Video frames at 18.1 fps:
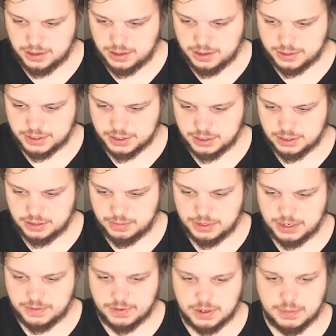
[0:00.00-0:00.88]
there's a little
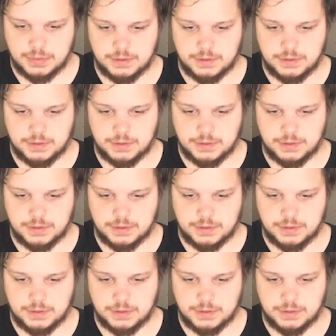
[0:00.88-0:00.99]
bit of our